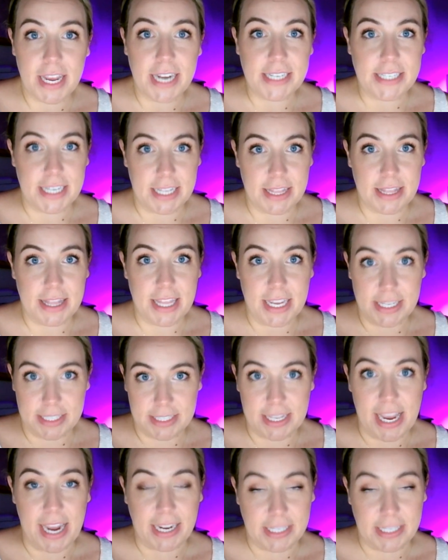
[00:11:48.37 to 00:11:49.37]
did
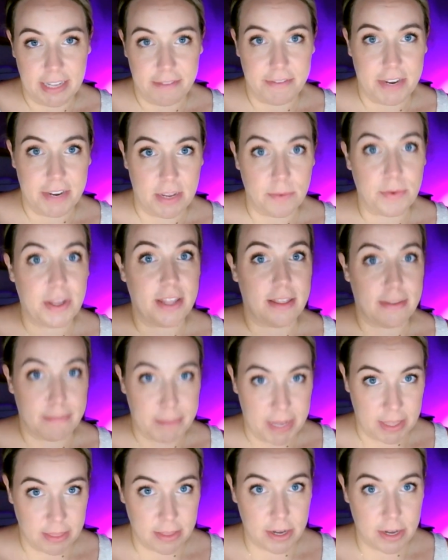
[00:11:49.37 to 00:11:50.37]
this activity with
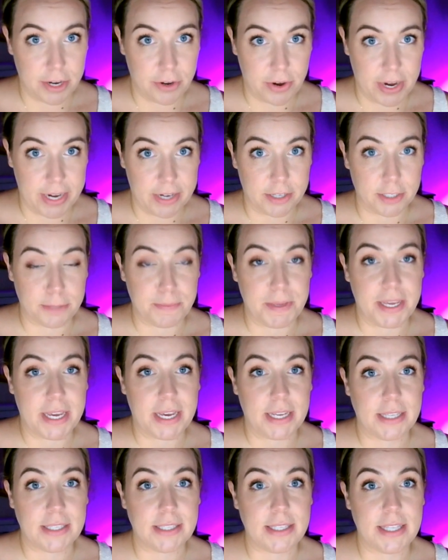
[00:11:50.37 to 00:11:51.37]
my third graders
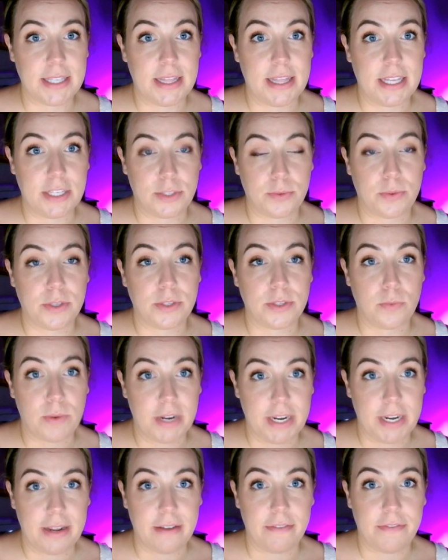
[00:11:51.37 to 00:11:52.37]
because this was
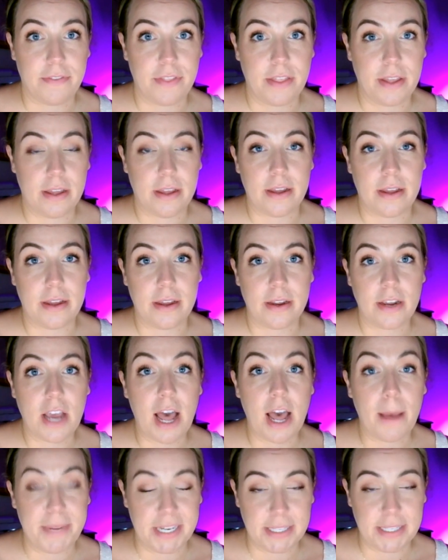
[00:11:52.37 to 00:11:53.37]
one of the
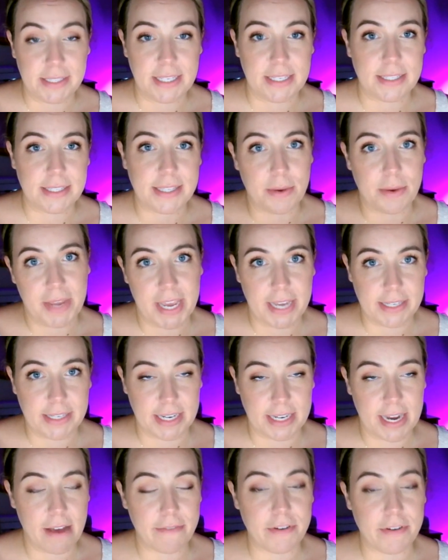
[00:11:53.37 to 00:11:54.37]
competencies that we had
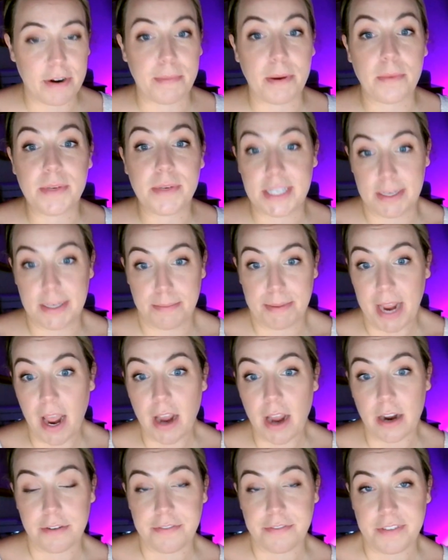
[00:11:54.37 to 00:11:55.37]
to cover, but we did
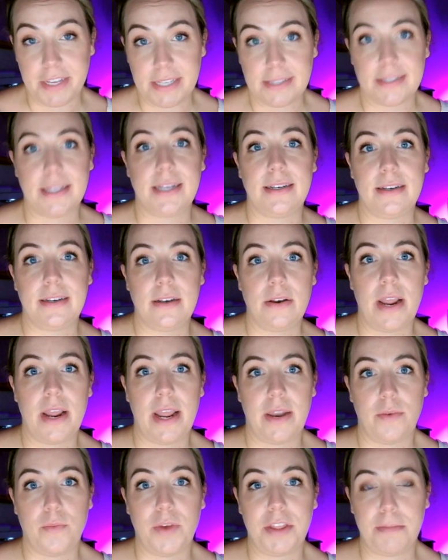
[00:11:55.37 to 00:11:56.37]
biographies.
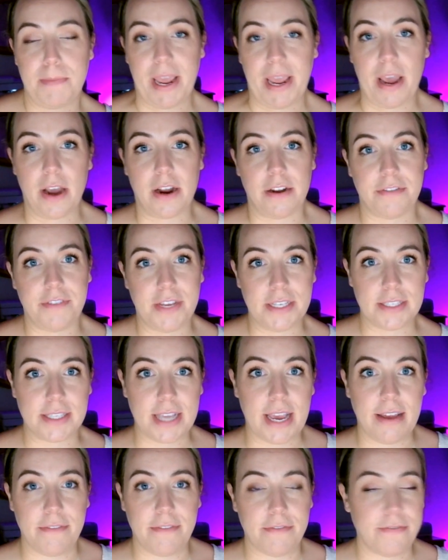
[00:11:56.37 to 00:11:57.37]
And with biographies,
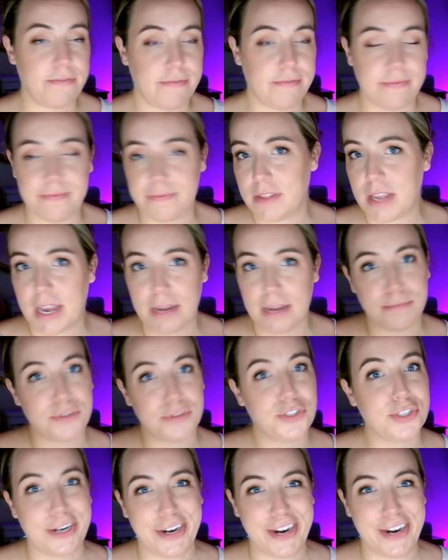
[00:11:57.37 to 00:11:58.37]
I'm
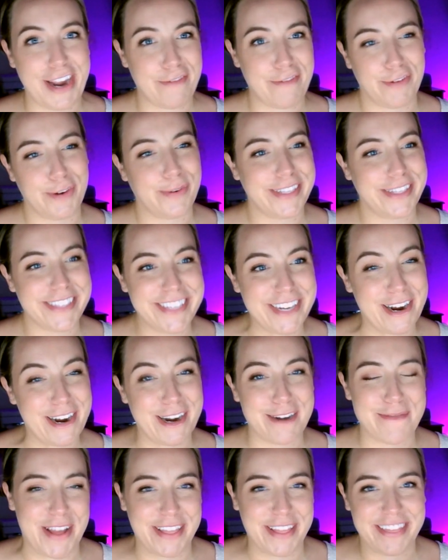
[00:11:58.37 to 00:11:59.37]
sure everyone's
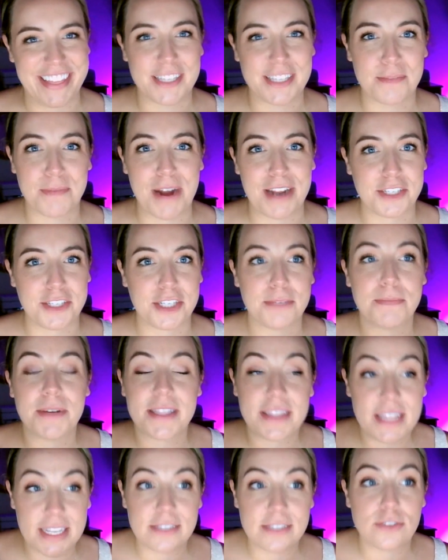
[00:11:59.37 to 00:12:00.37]
heard about this project, but this